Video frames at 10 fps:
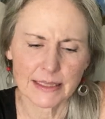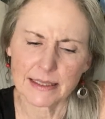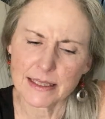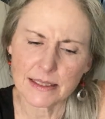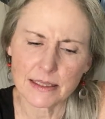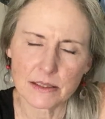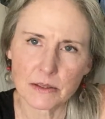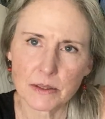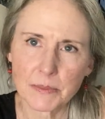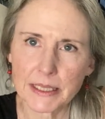let's see.
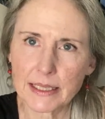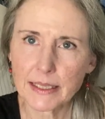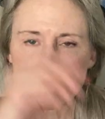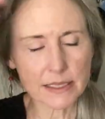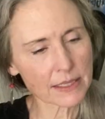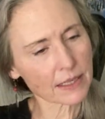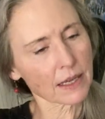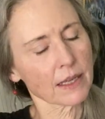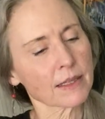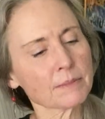So did we get,
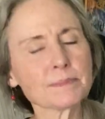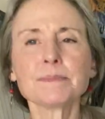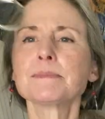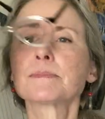we